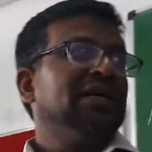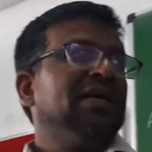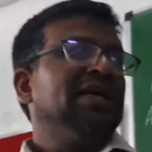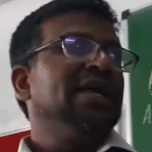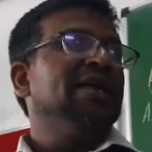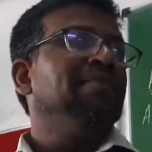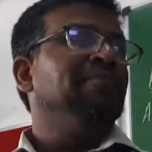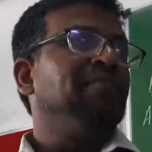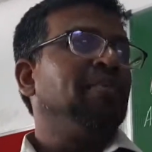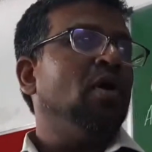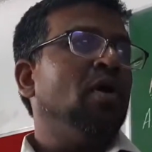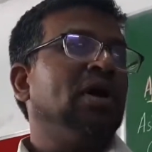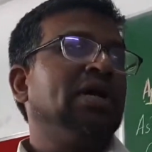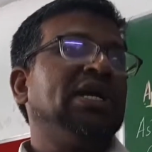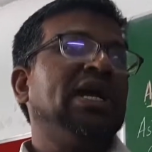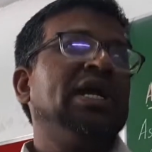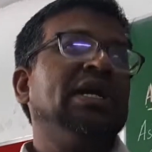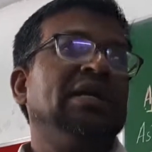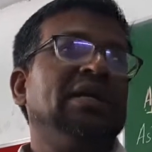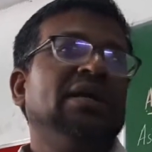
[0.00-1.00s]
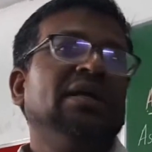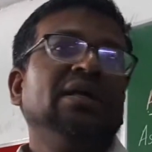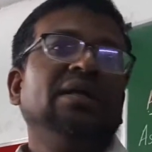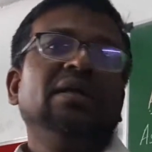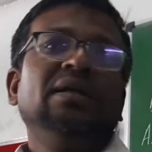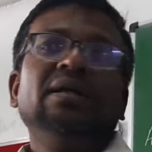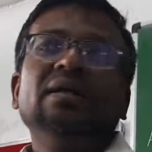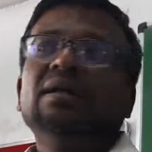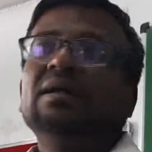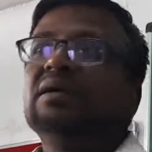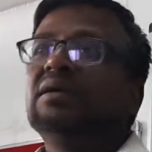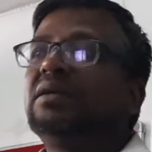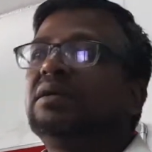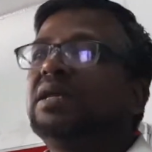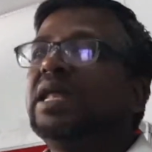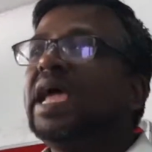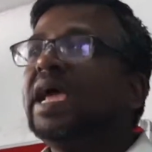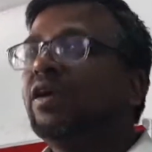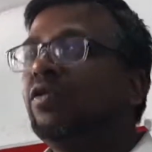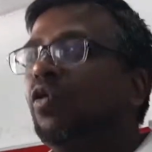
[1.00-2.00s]
Important
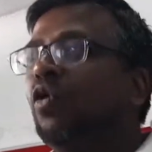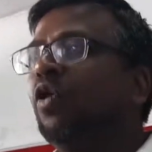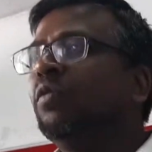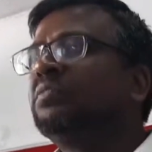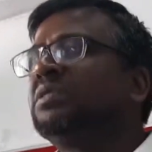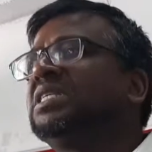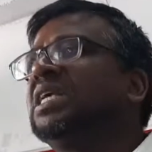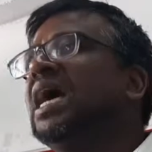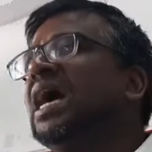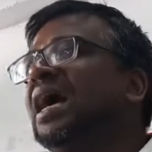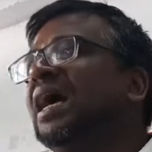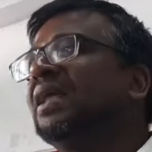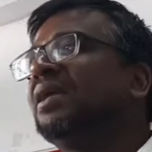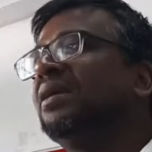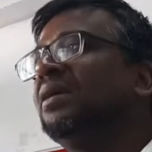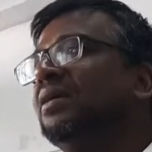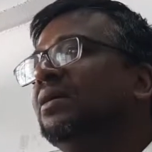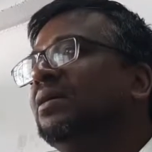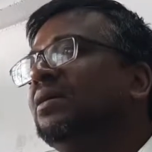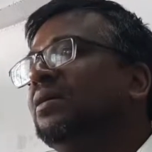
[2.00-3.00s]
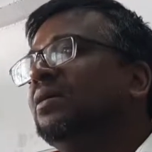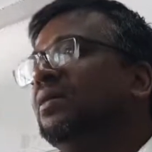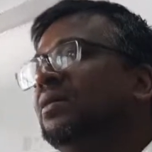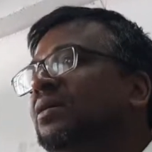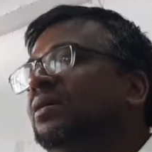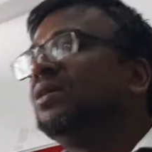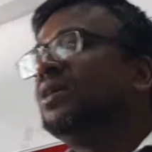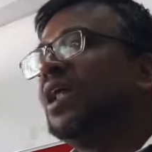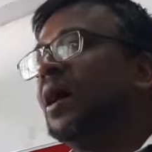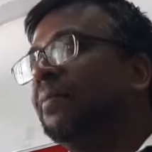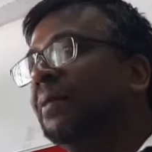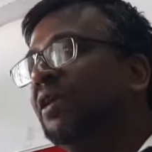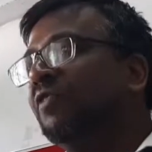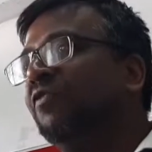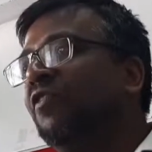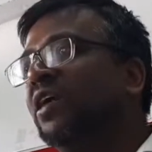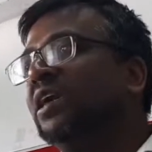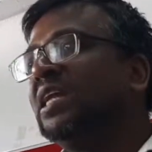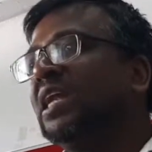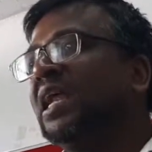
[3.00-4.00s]
take-homes are double
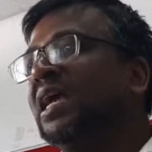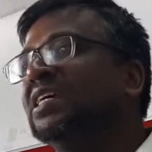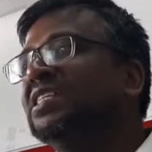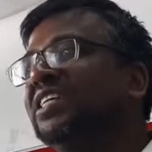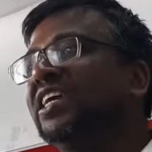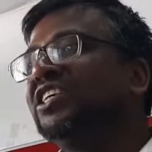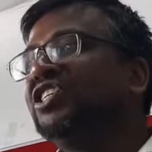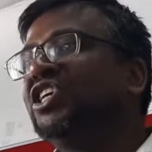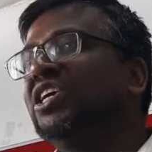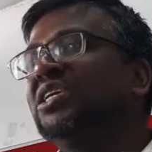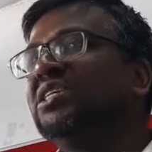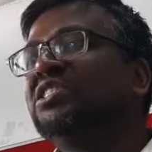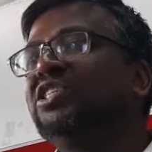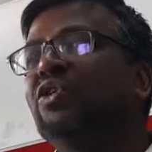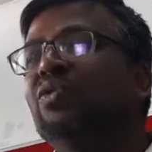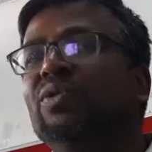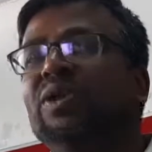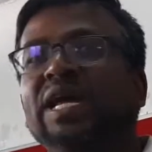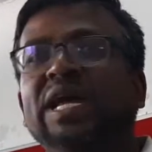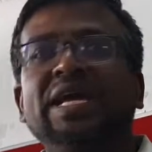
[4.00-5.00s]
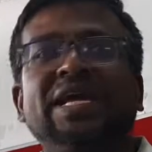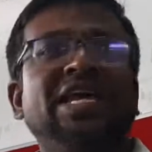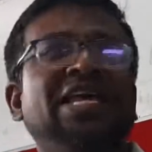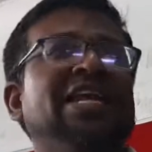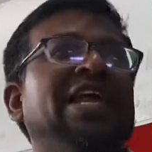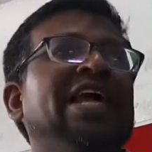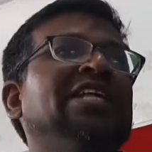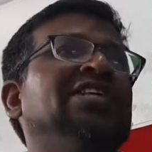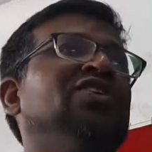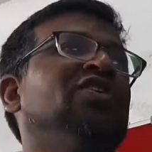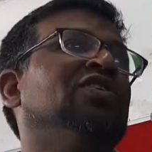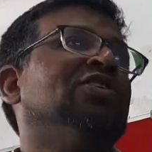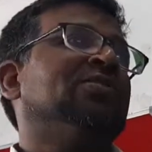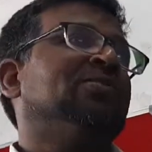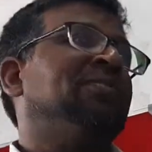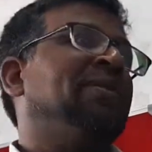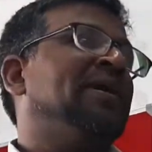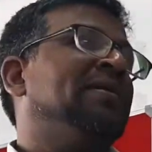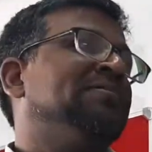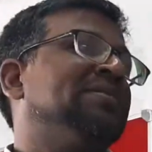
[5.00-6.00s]
fertilization is unique in
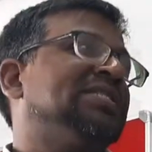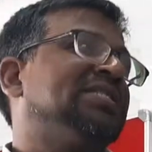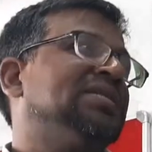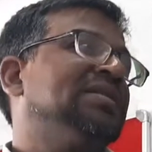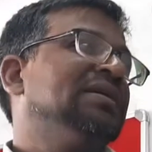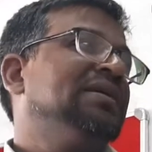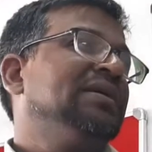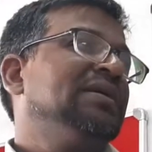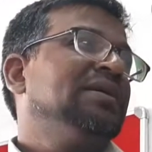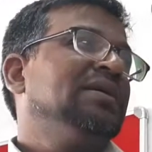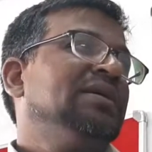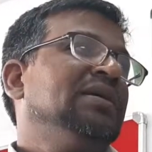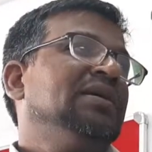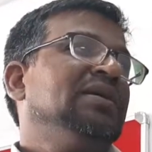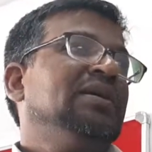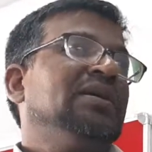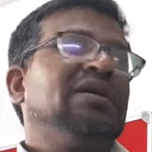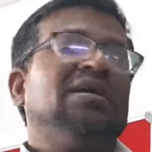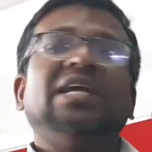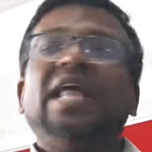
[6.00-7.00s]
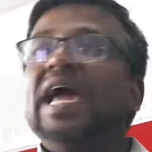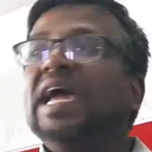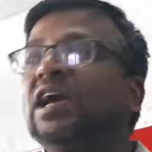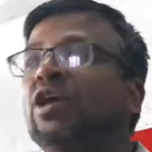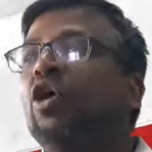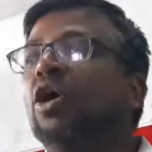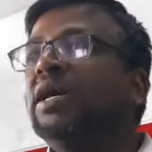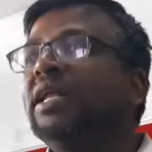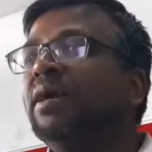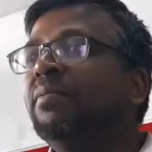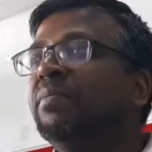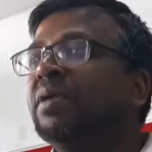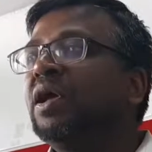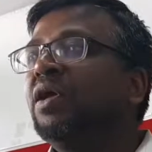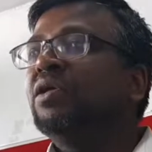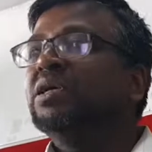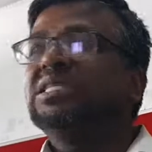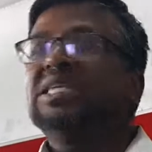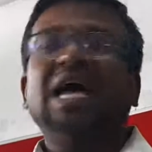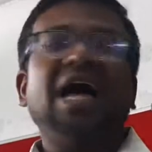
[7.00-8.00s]
angiosperms, dicot embryo
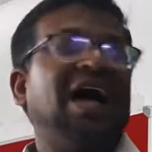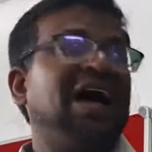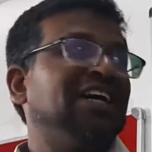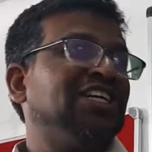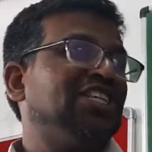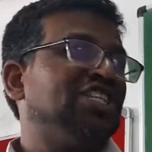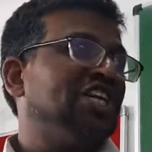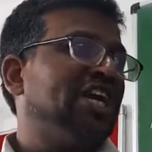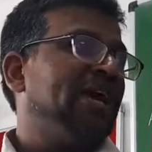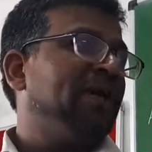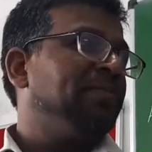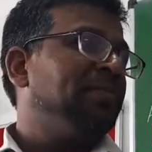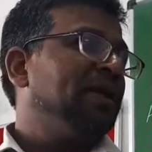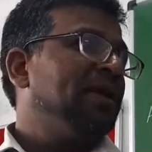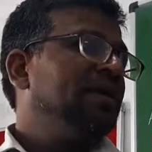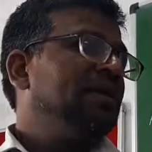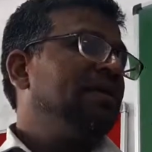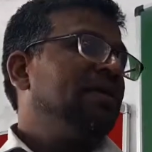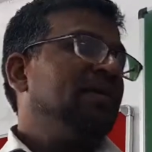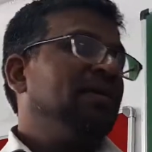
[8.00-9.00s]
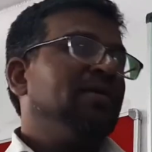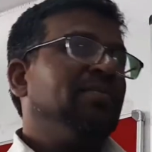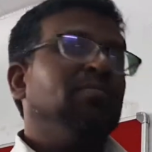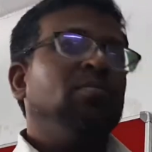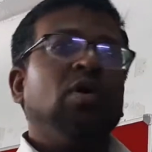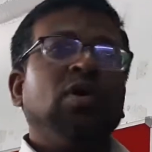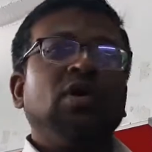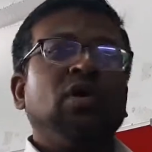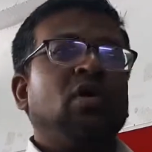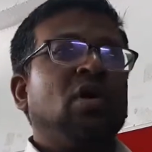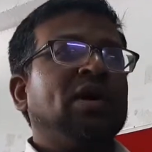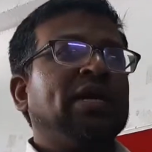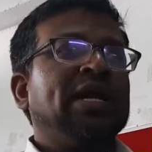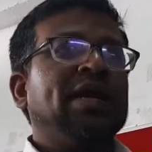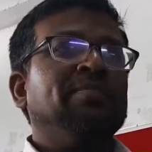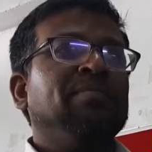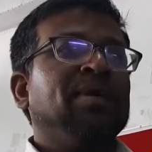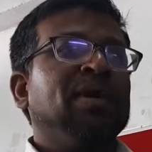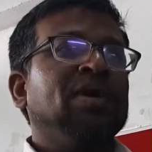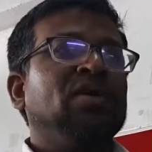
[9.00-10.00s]
is heart-shaped, monocot
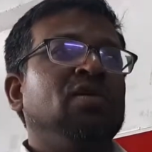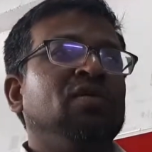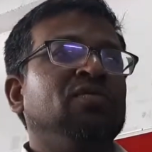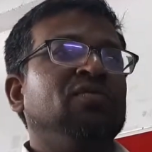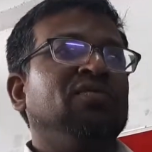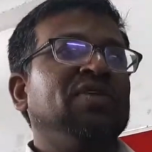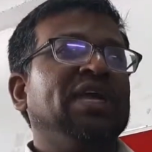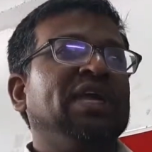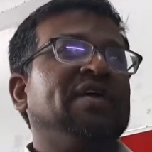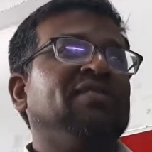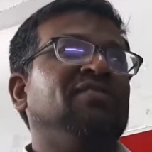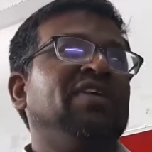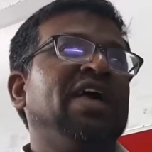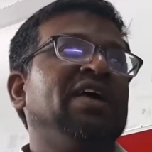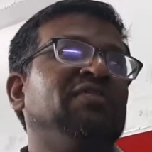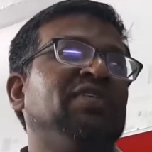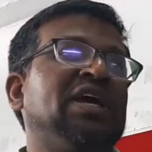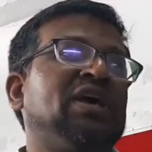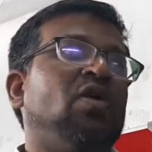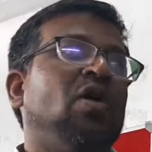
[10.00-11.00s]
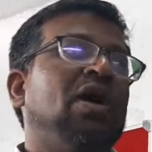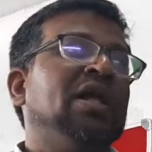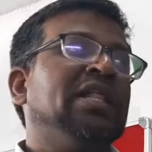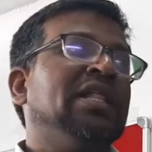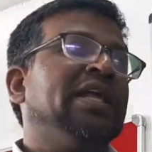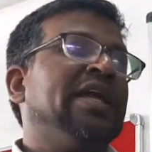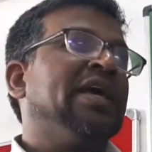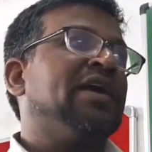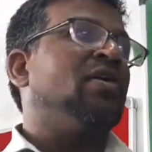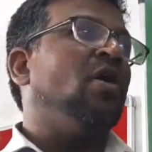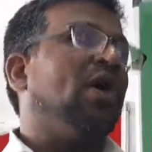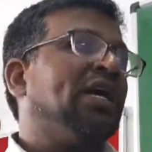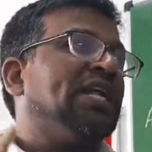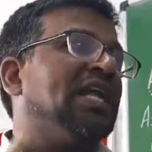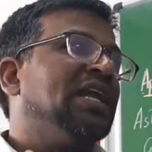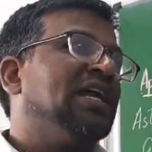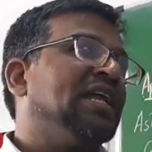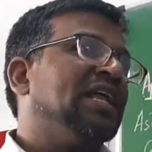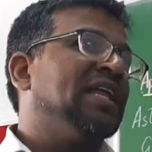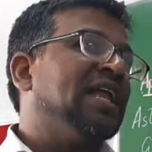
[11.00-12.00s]
embryo where we call the
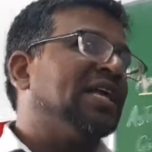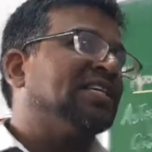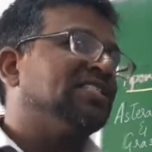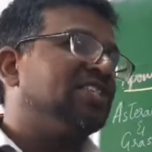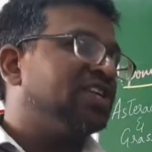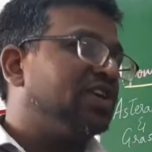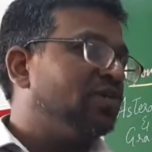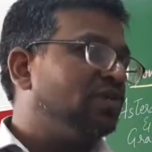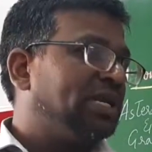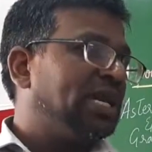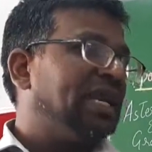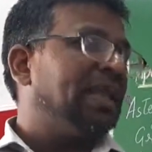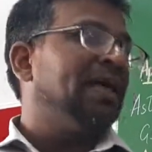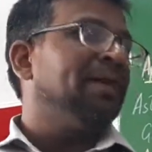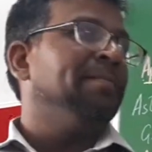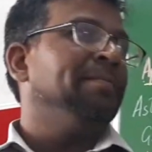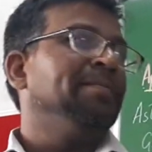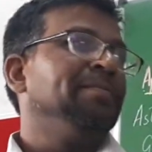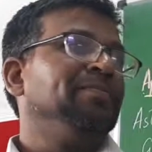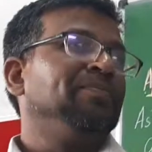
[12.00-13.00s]
cotyledon as scutellum.